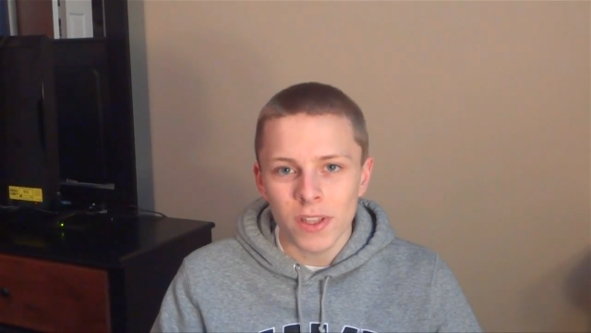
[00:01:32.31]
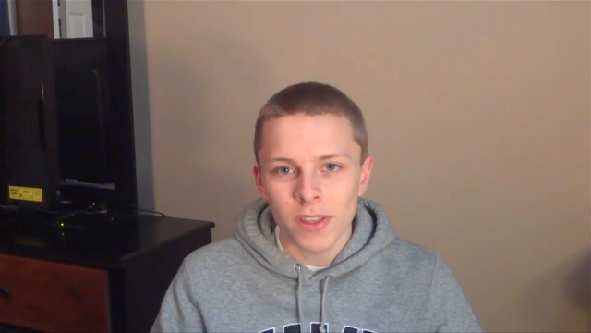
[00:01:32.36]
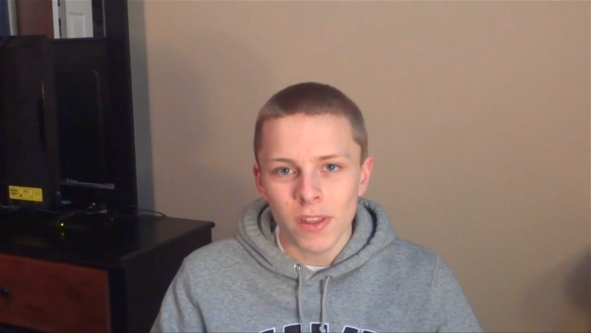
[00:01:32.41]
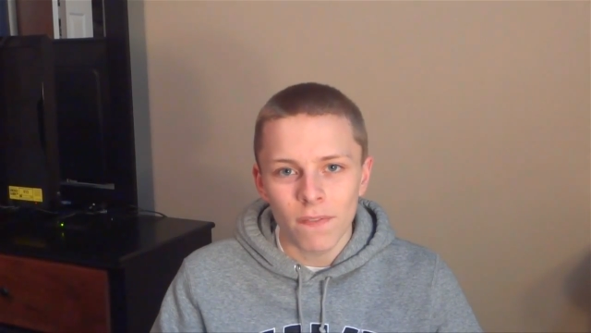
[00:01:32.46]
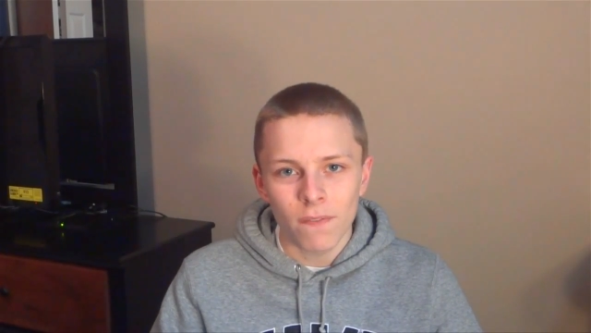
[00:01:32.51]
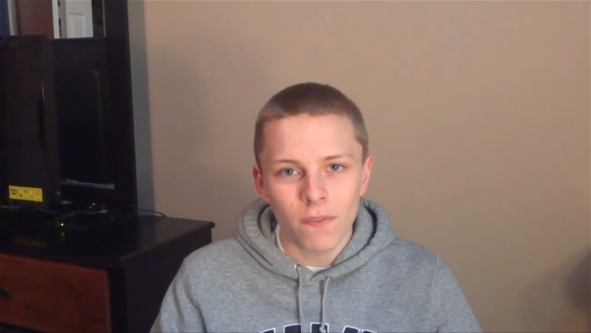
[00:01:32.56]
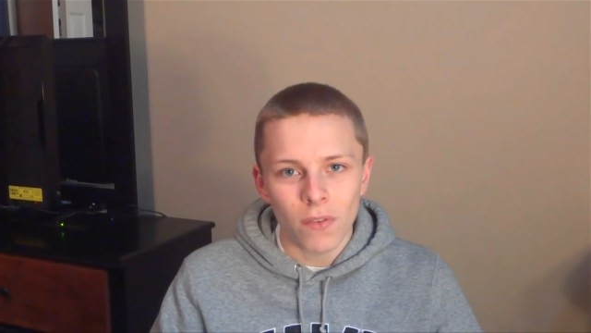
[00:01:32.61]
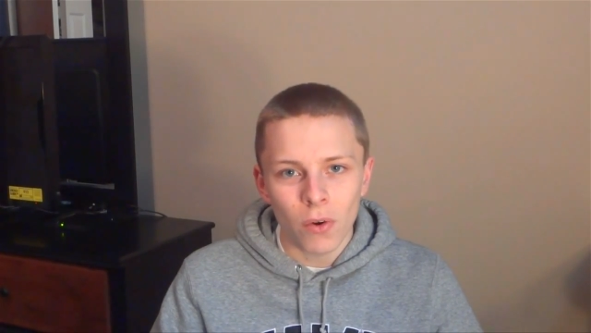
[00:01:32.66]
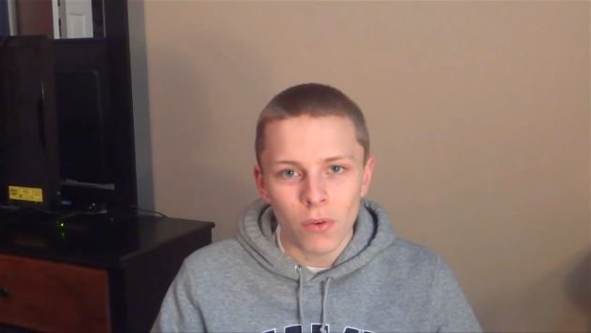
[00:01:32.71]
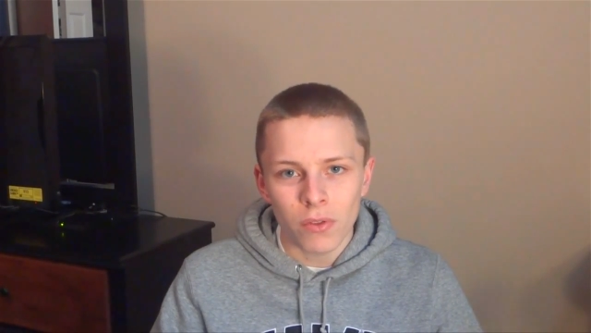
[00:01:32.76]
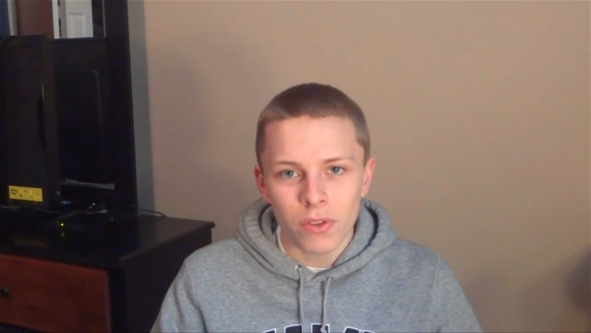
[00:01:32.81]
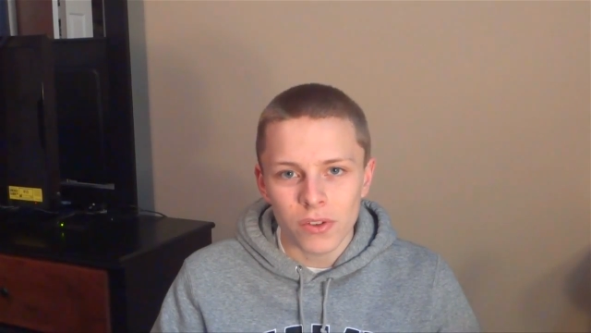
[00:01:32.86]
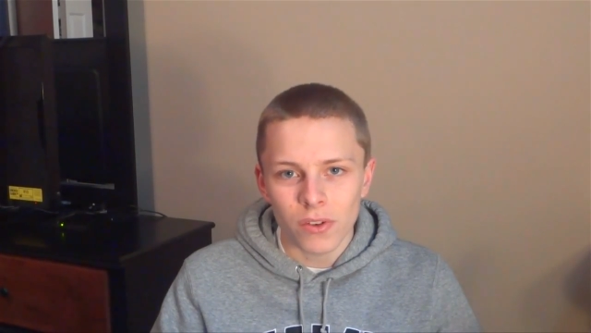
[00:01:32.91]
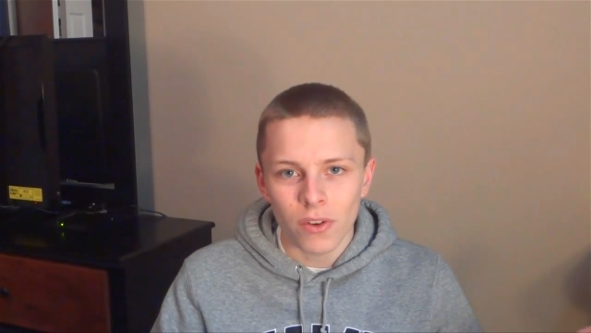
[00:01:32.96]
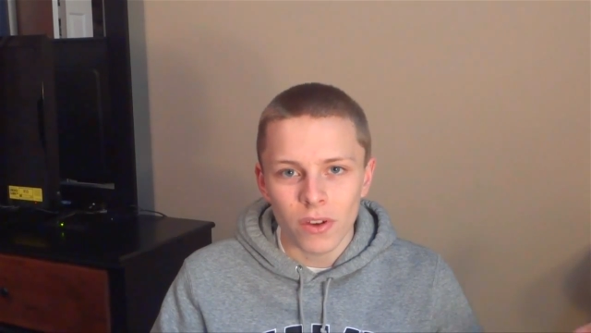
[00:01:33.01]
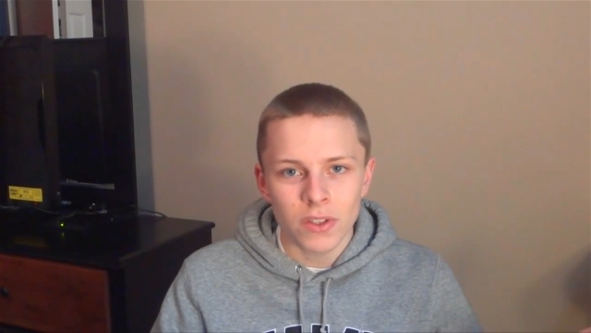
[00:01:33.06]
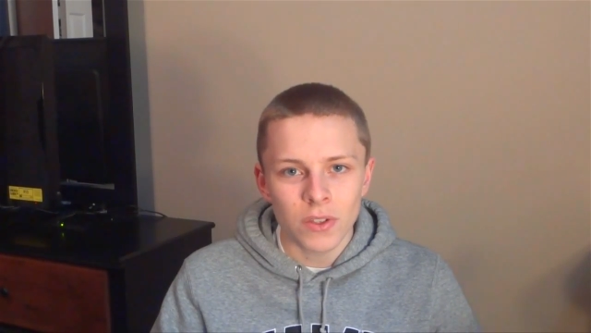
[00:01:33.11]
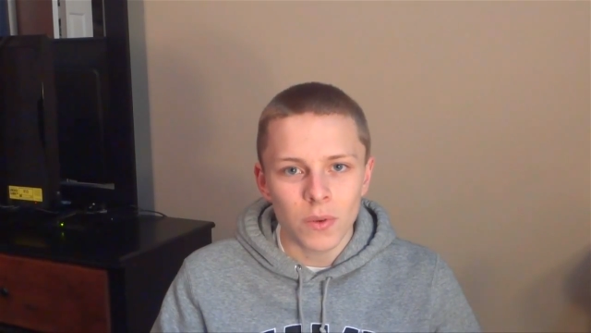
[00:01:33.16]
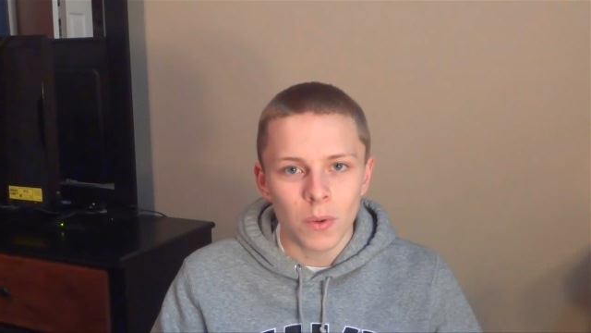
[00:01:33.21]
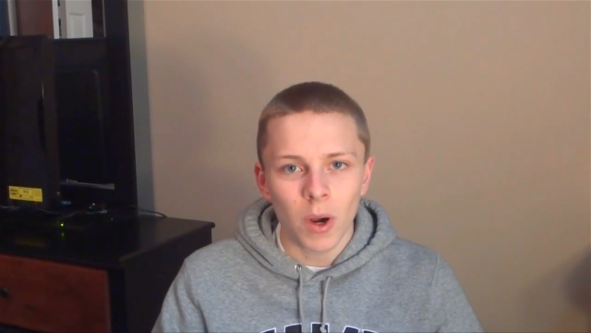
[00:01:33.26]
and the phone
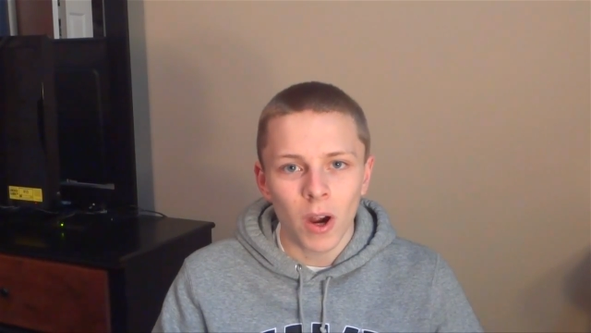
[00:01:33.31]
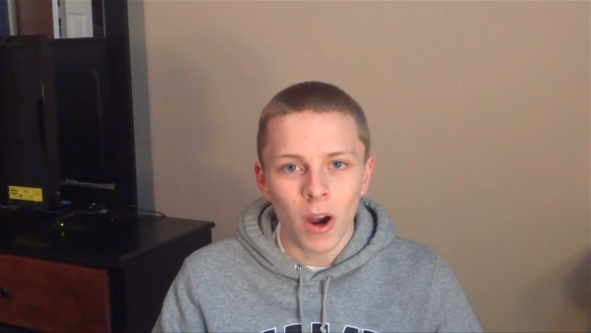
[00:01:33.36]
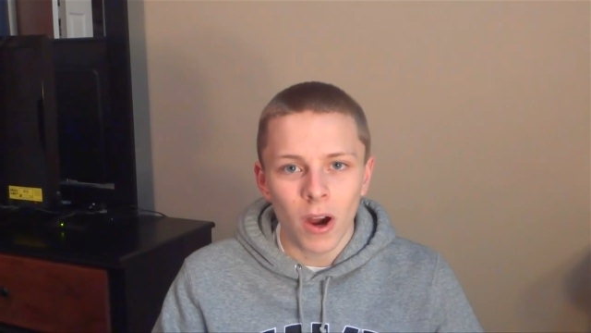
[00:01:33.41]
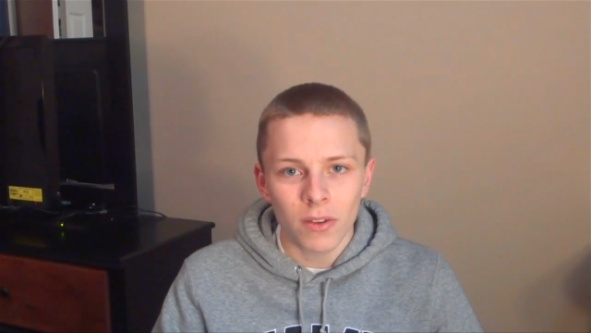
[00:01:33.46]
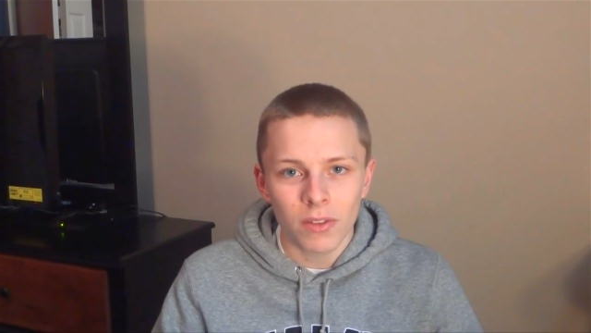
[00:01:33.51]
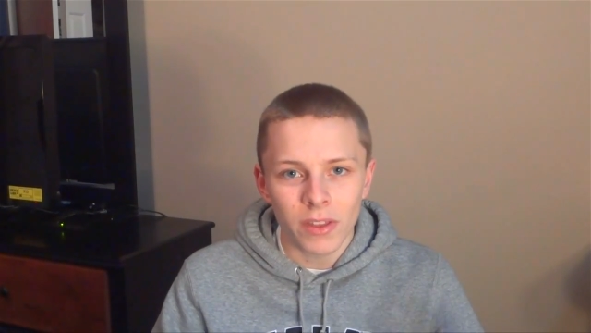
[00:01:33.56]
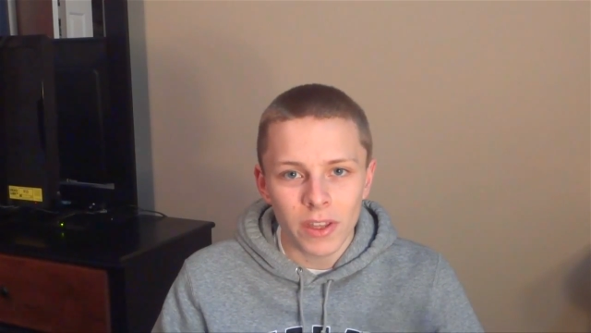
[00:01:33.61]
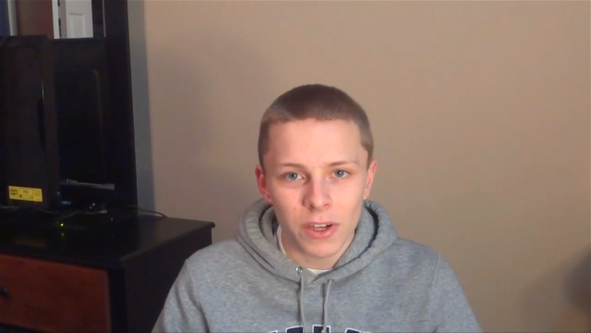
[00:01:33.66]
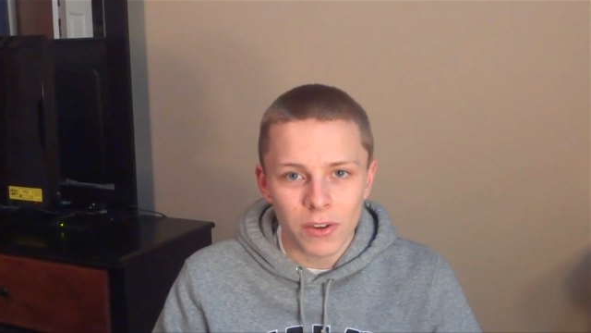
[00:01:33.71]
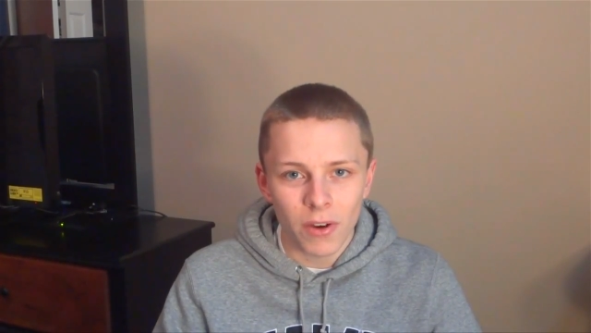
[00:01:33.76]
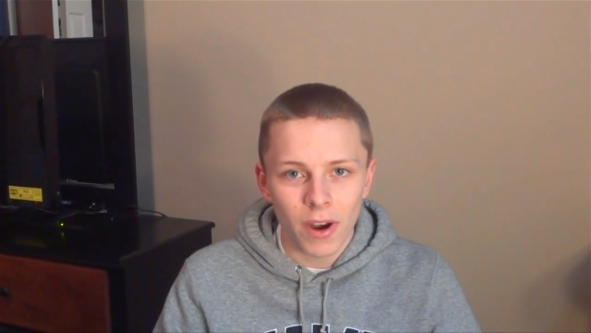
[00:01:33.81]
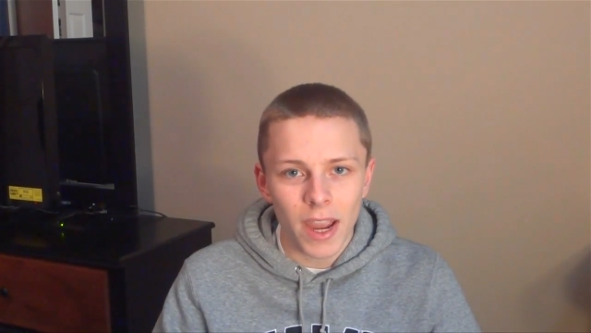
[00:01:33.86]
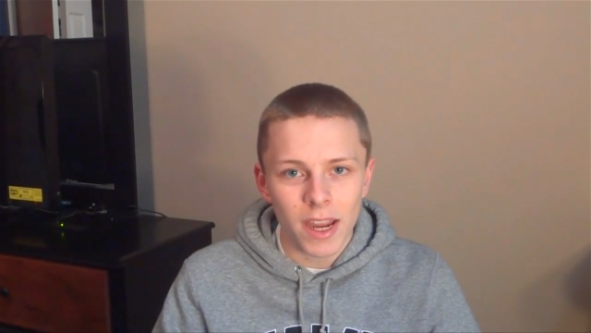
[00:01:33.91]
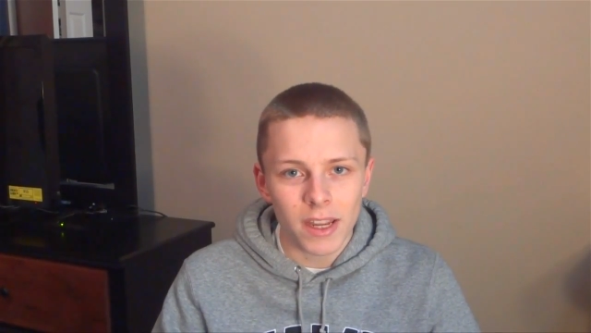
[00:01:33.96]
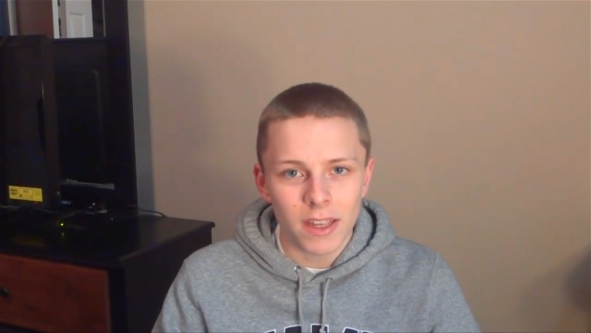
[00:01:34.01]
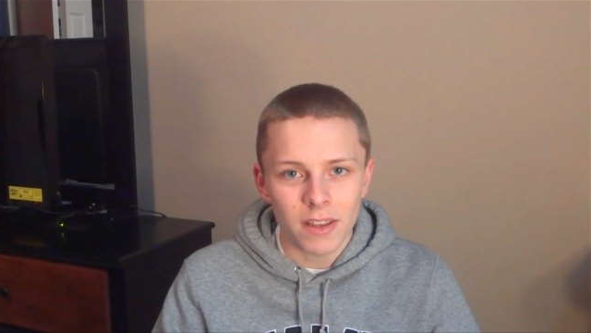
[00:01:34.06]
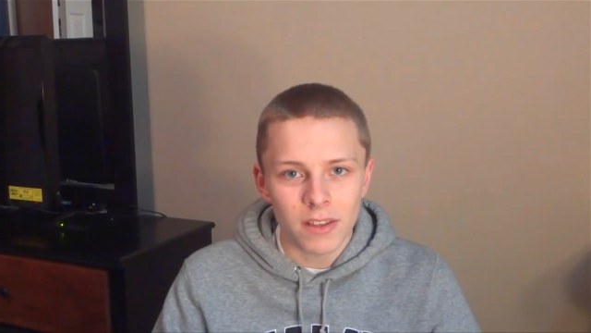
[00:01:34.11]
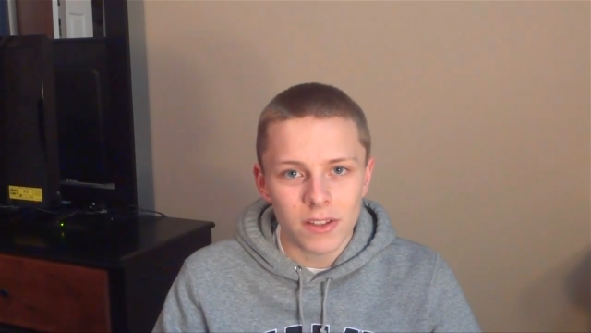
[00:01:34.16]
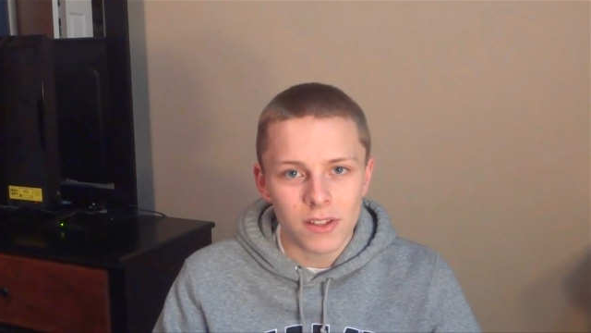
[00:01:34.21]
screens were hardly cracking.